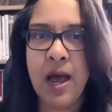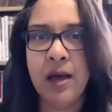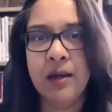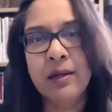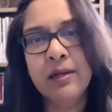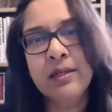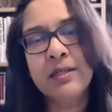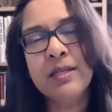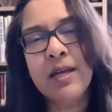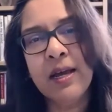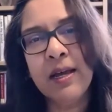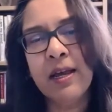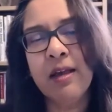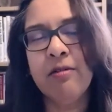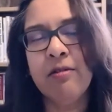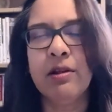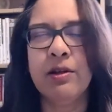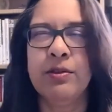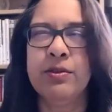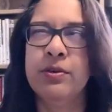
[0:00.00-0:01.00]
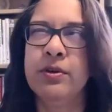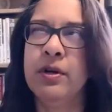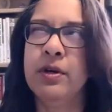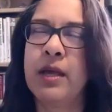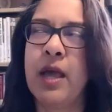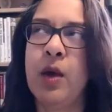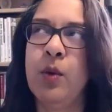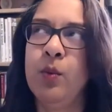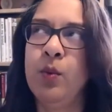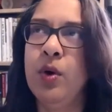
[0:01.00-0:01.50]
And I sat here and I
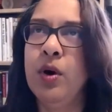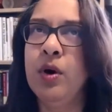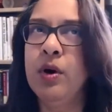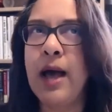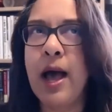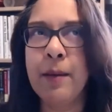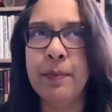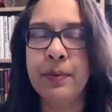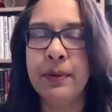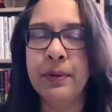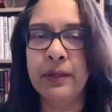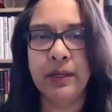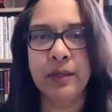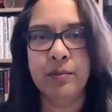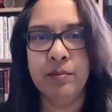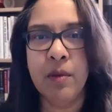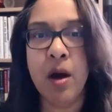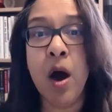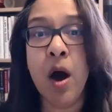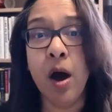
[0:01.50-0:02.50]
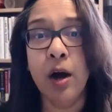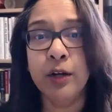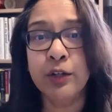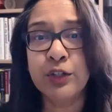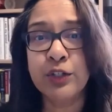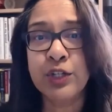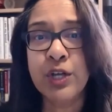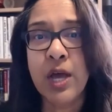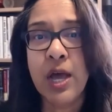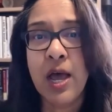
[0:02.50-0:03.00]
thought, okay, what happened in
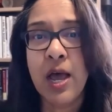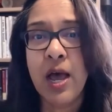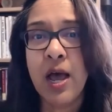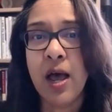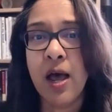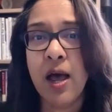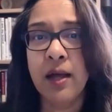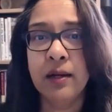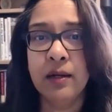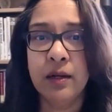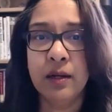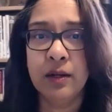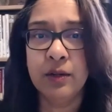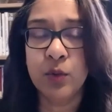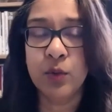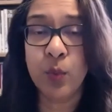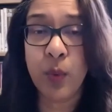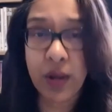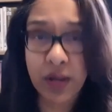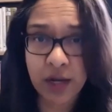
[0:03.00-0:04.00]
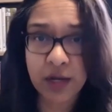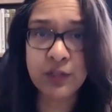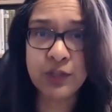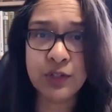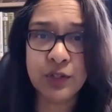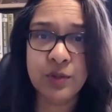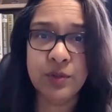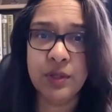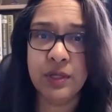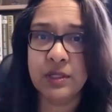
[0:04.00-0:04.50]
March? And the way I
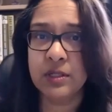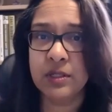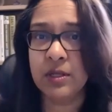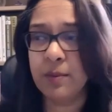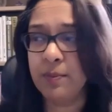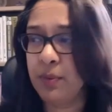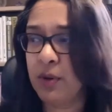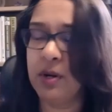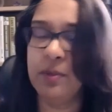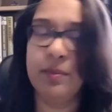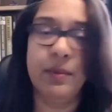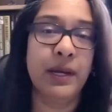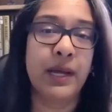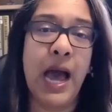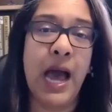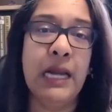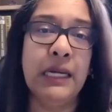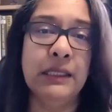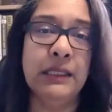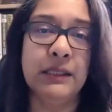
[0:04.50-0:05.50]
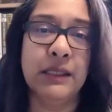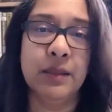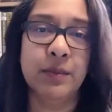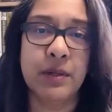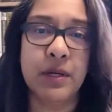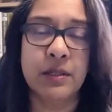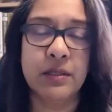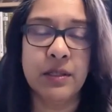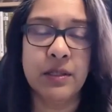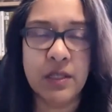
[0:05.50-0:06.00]
do this is I pull up my calendar
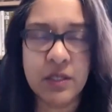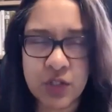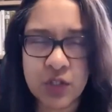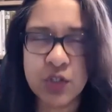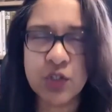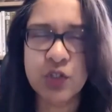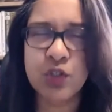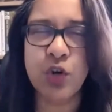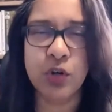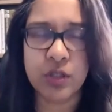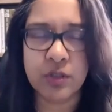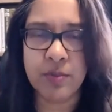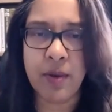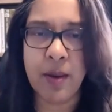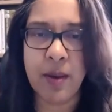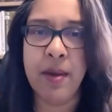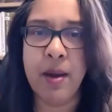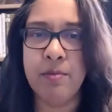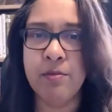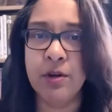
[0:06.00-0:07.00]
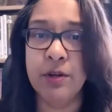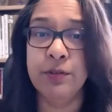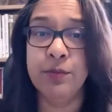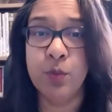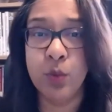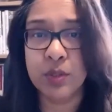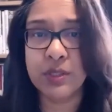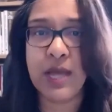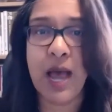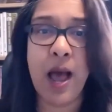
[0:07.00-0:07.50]
because it then jogs my memory
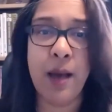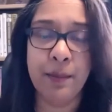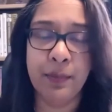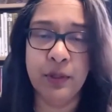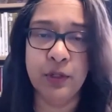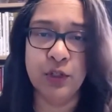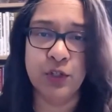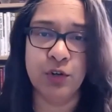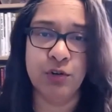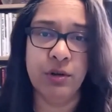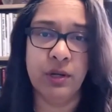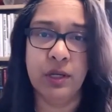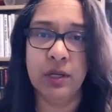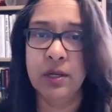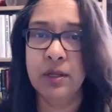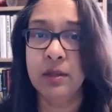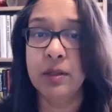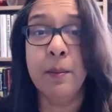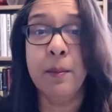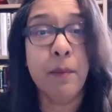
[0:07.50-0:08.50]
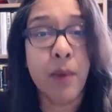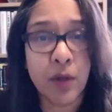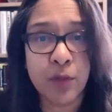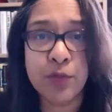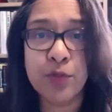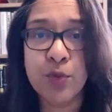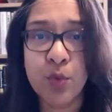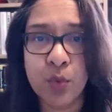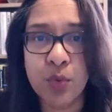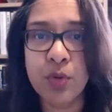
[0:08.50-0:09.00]
of what's happened during the
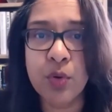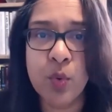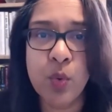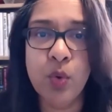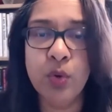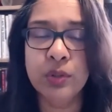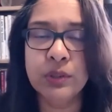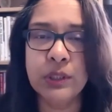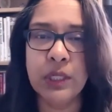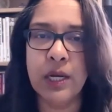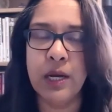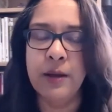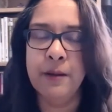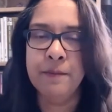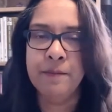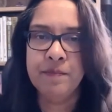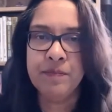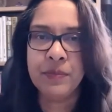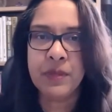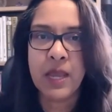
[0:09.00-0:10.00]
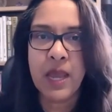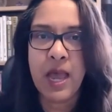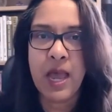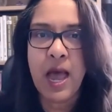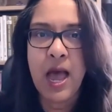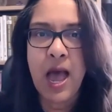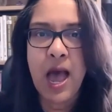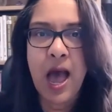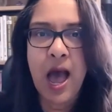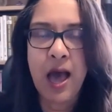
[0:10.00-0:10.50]
month or the quarter.
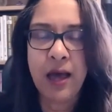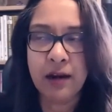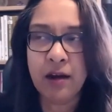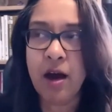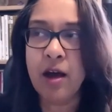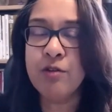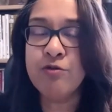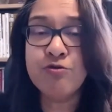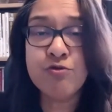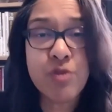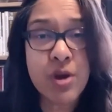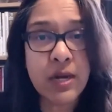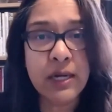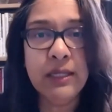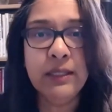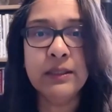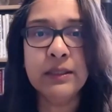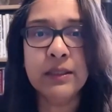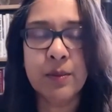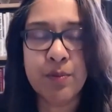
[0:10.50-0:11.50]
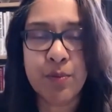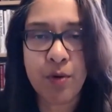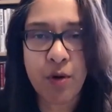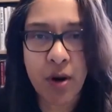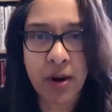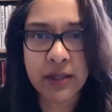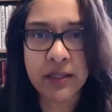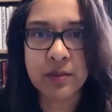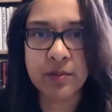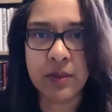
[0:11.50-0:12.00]
And I really
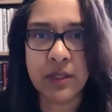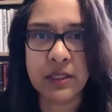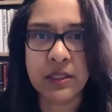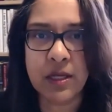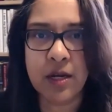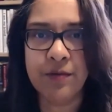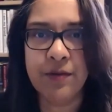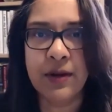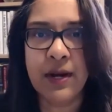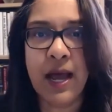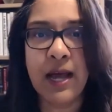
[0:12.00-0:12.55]
surprised myself at